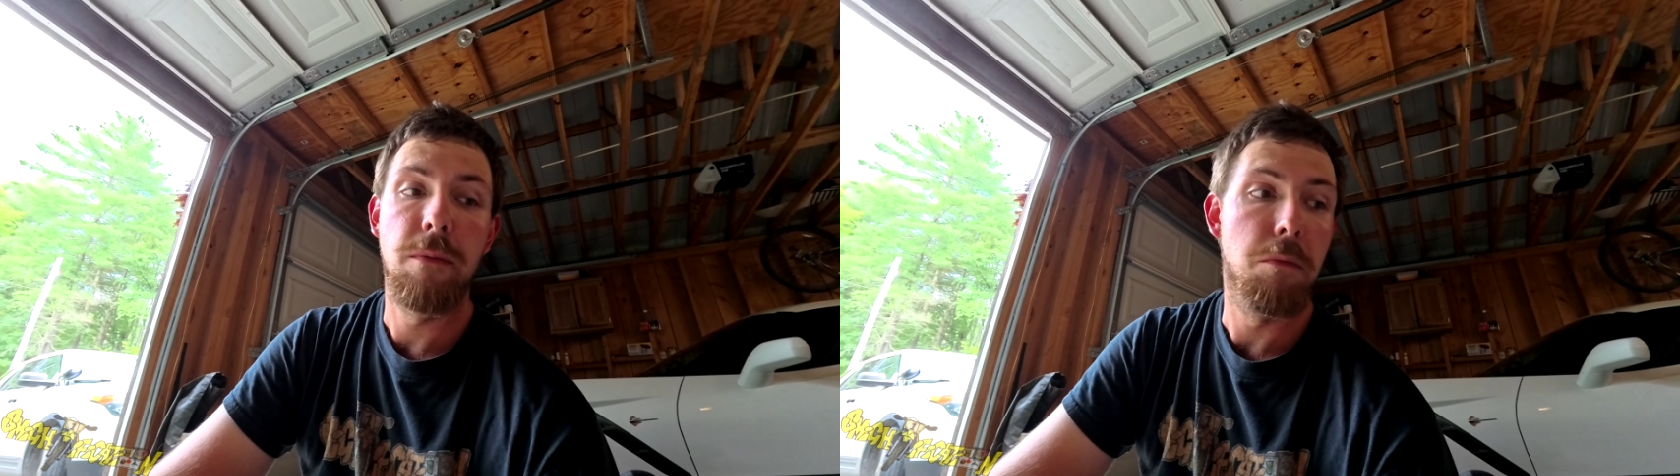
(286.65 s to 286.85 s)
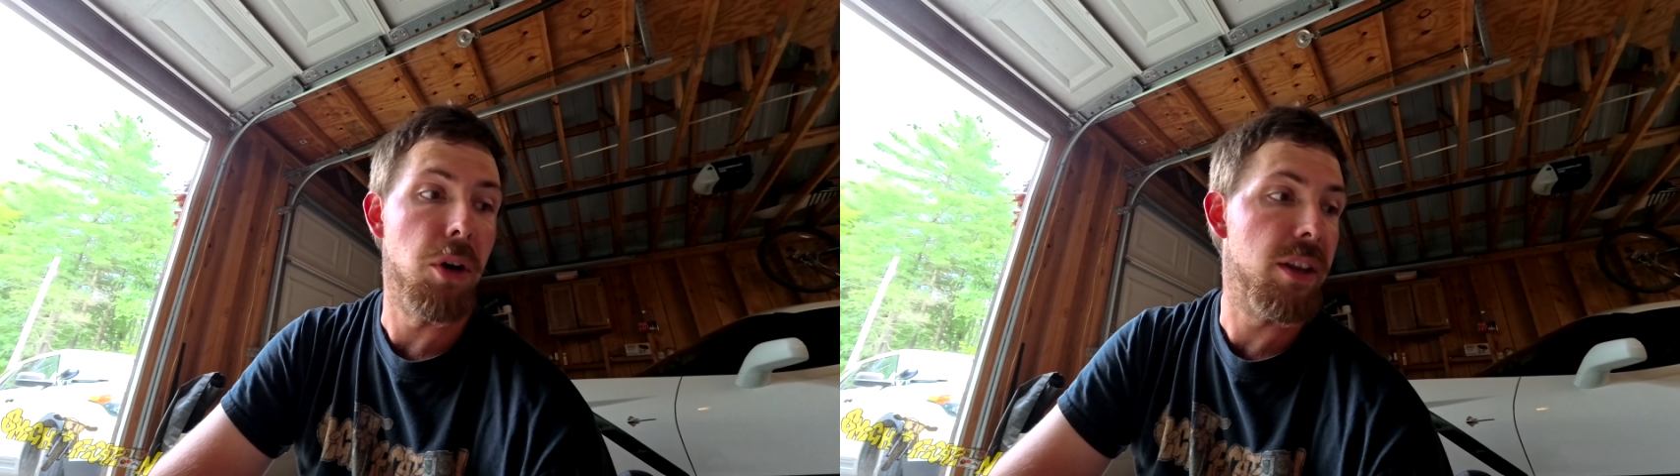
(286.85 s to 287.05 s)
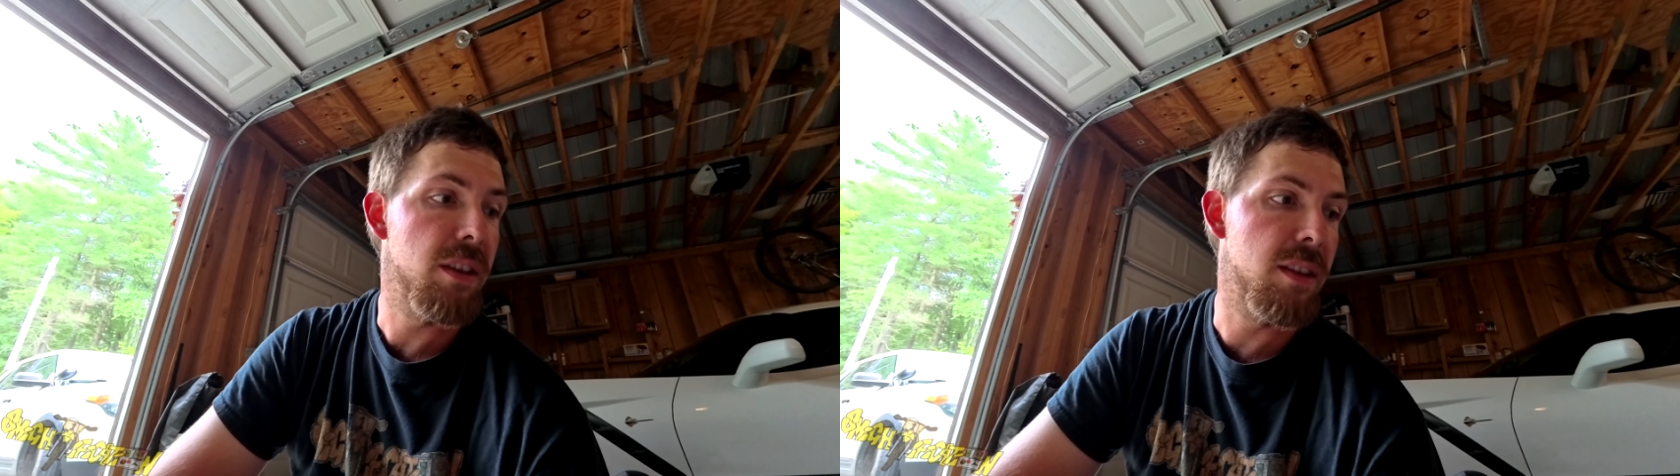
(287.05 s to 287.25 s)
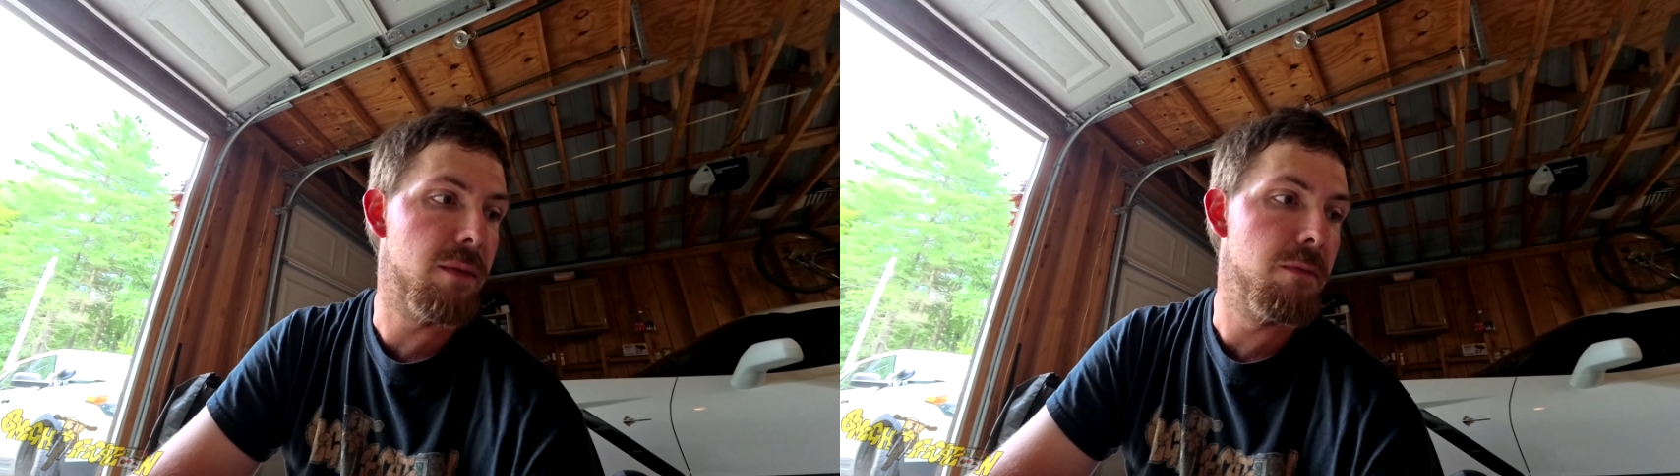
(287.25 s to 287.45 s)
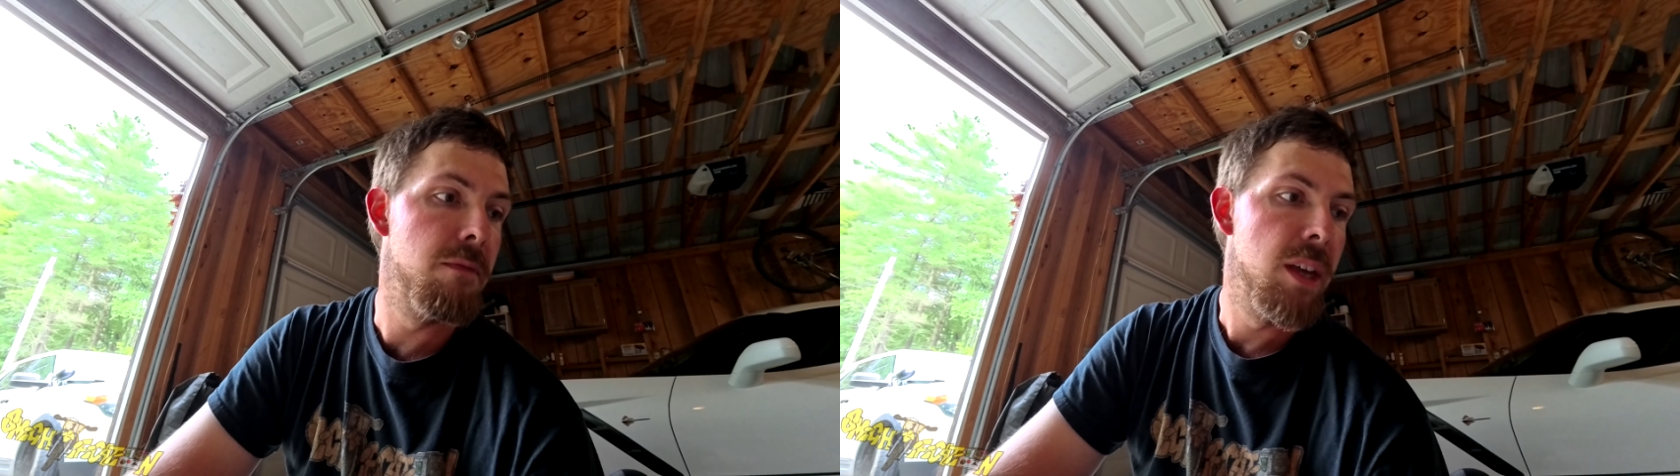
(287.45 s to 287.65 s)
But
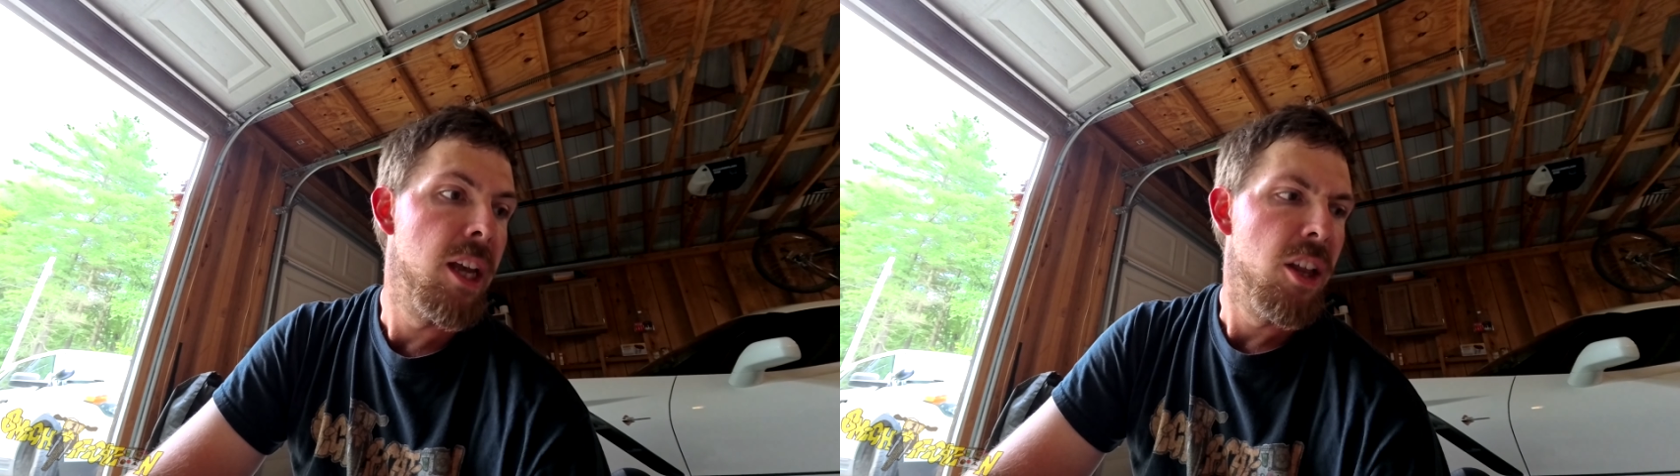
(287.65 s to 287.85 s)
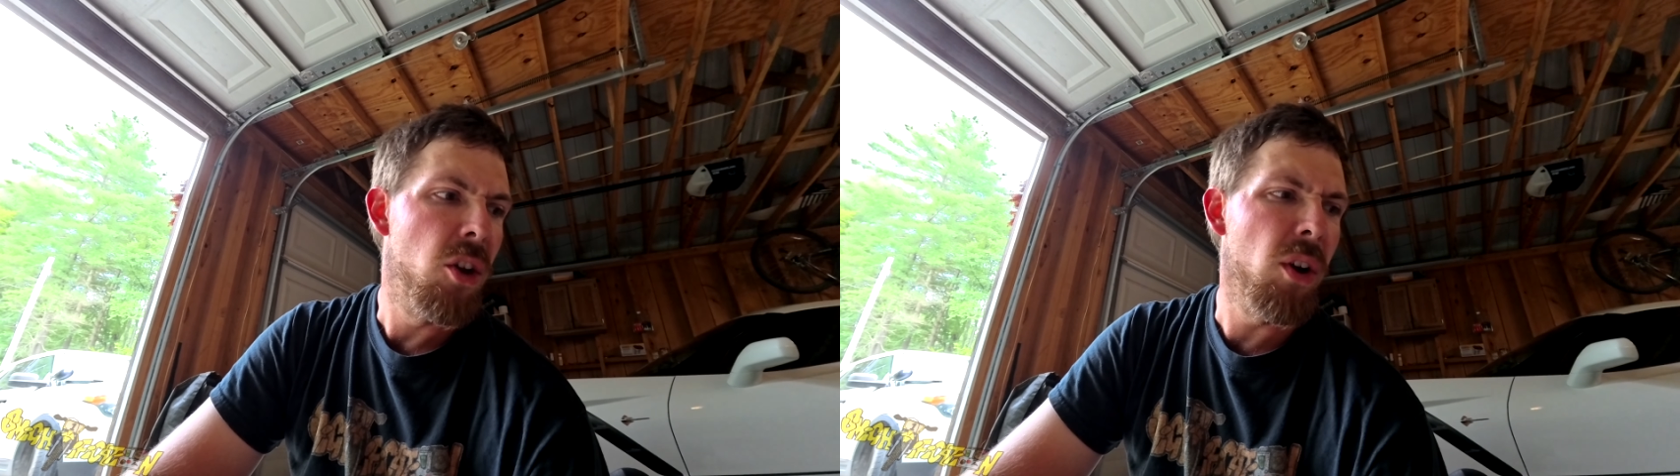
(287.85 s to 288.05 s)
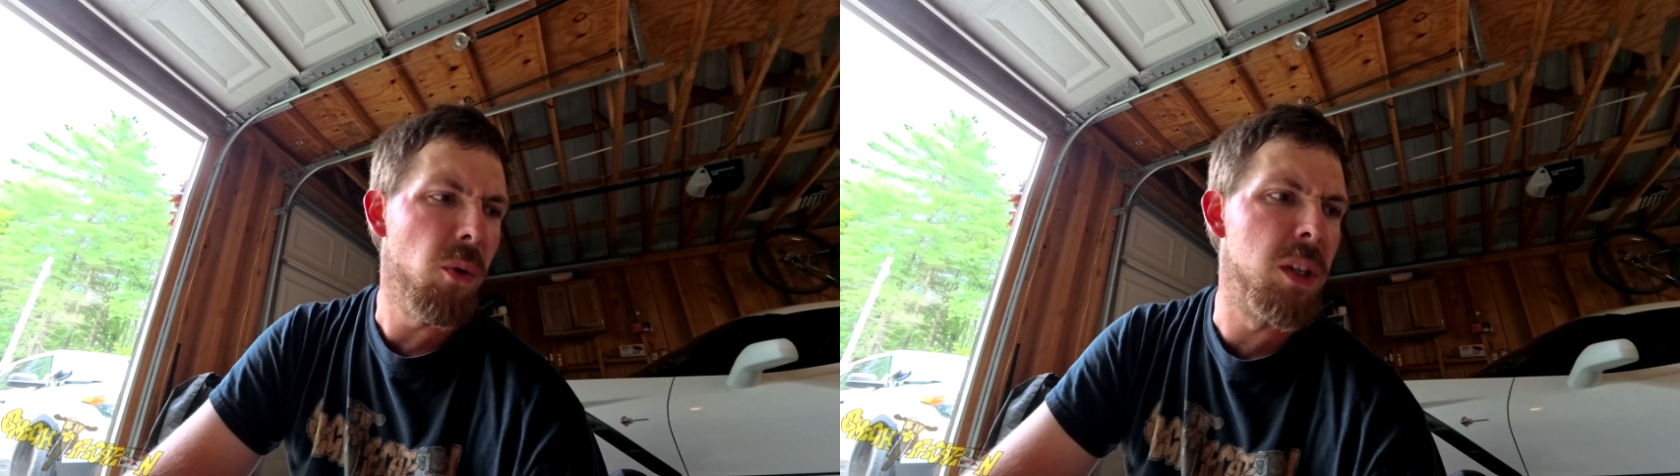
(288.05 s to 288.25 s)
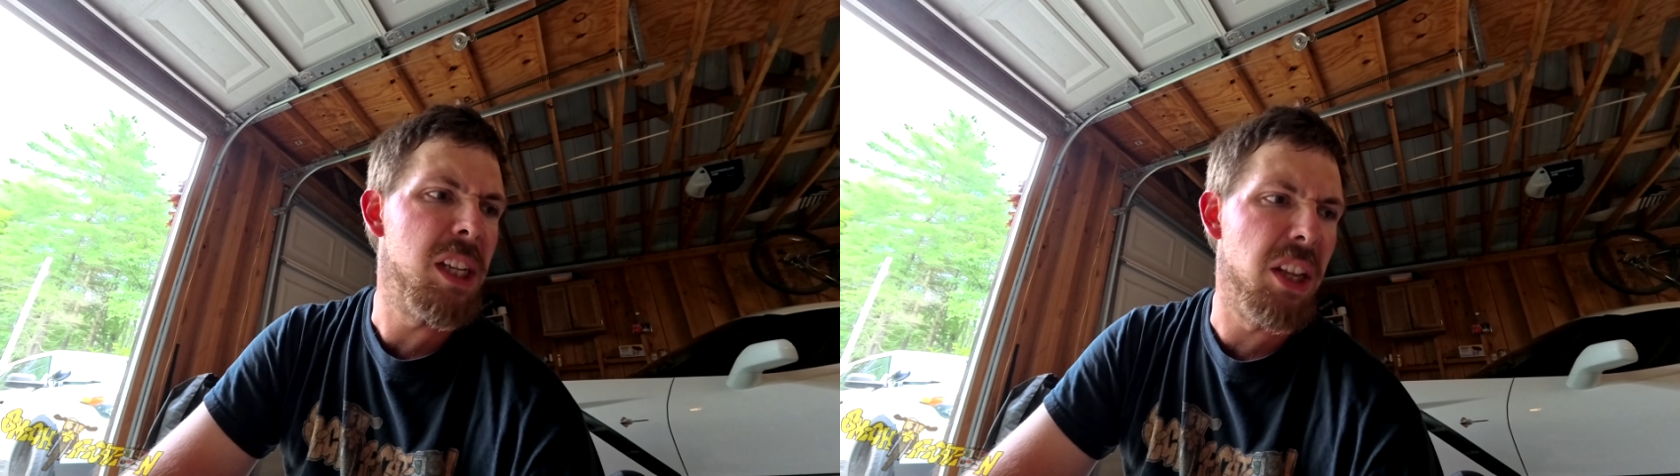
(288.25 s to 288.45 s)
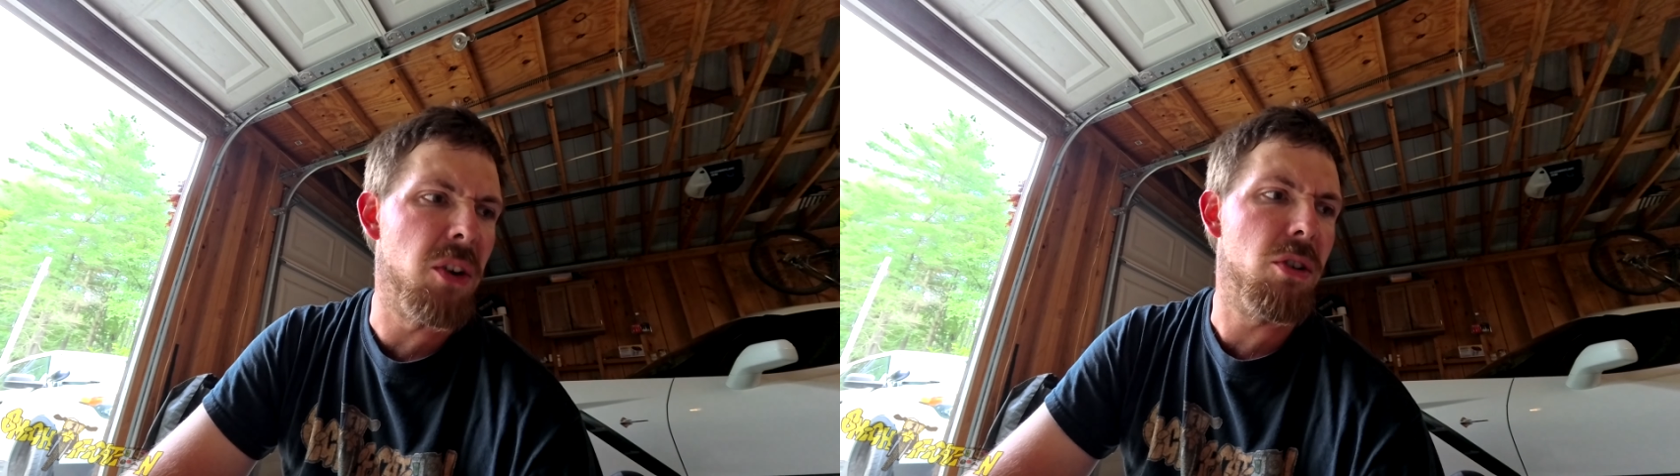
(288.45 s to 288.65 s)
the oil was
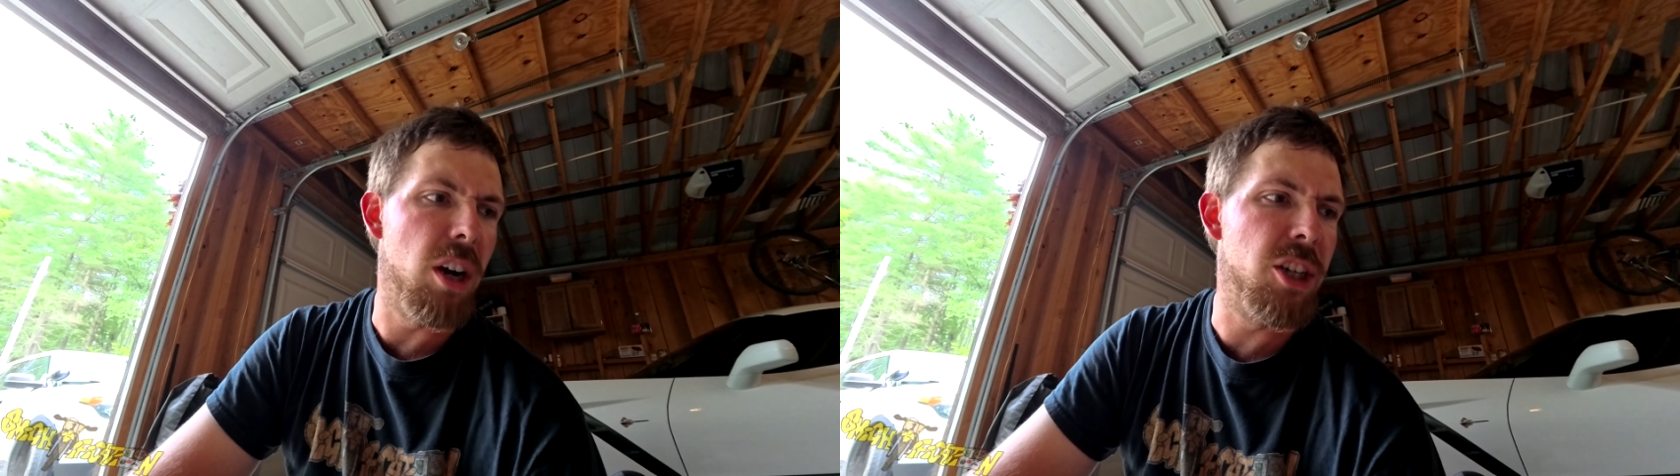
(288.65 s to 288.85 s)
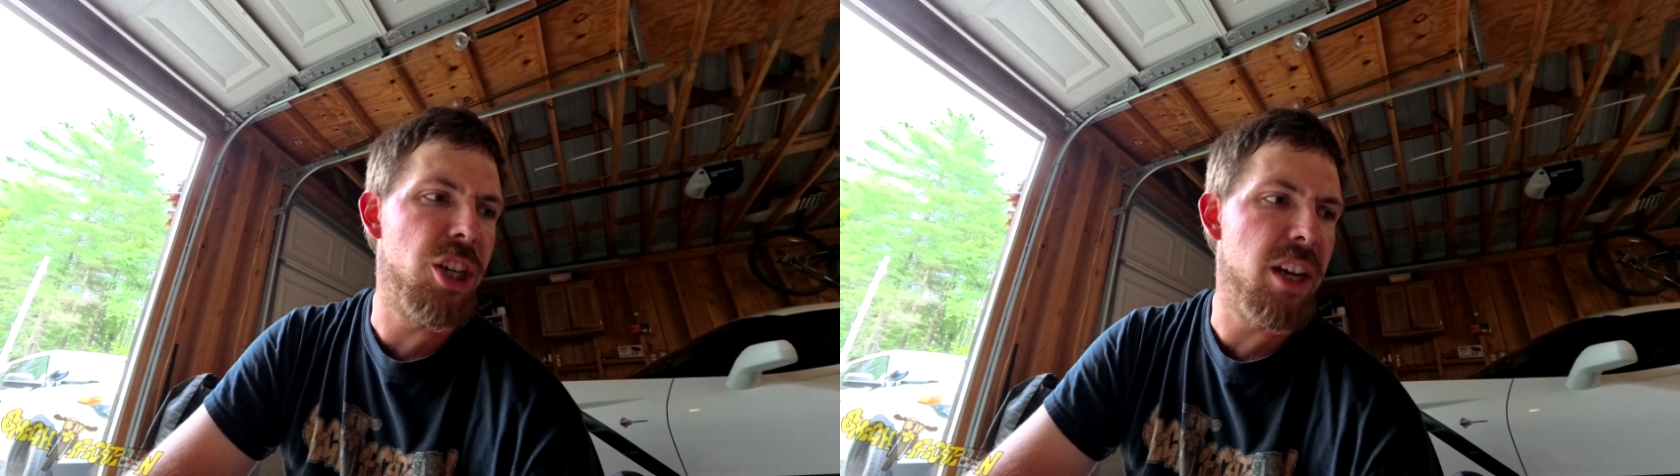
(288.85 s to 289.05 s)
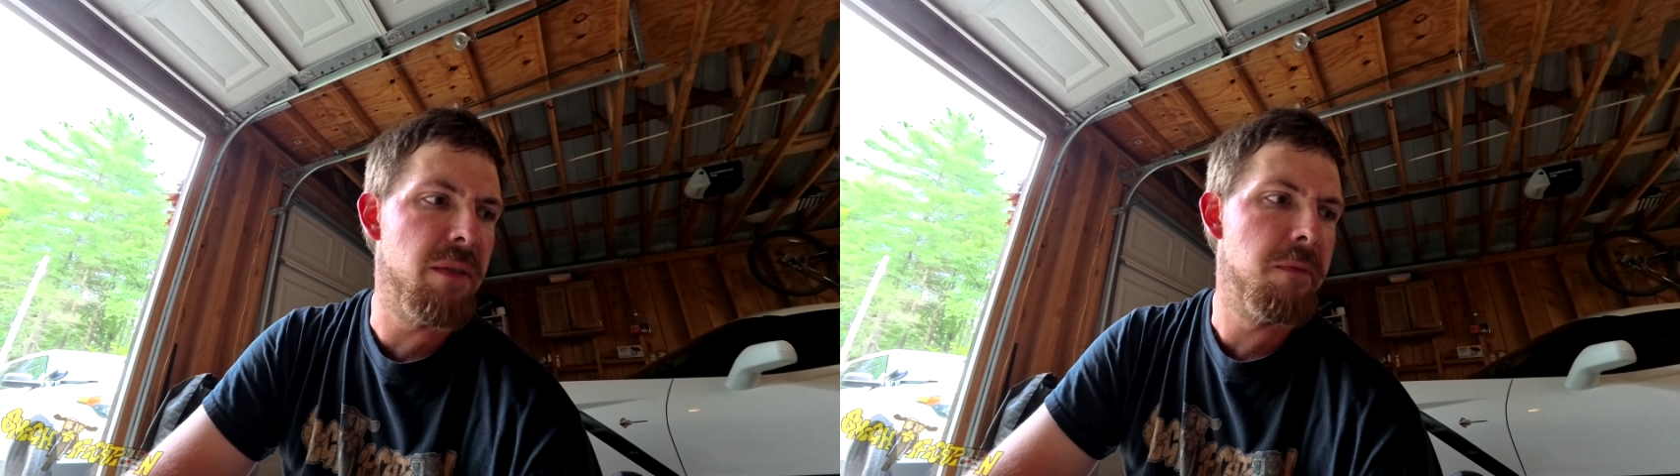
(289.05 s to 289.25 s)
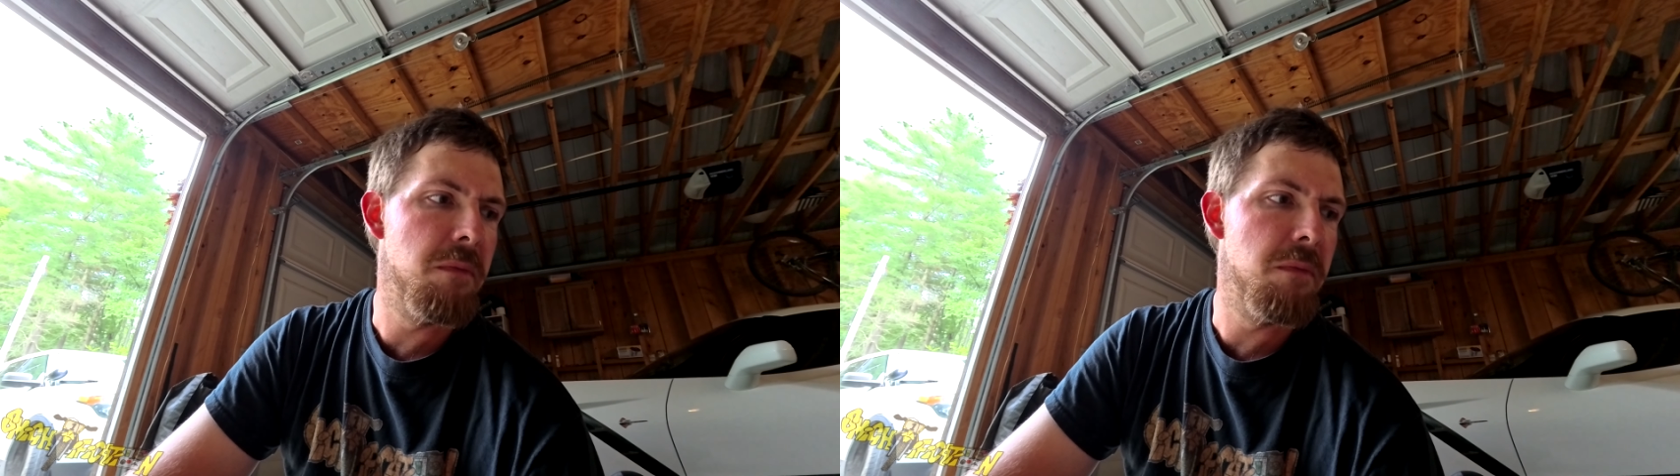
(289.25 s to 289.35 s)
a little grungy.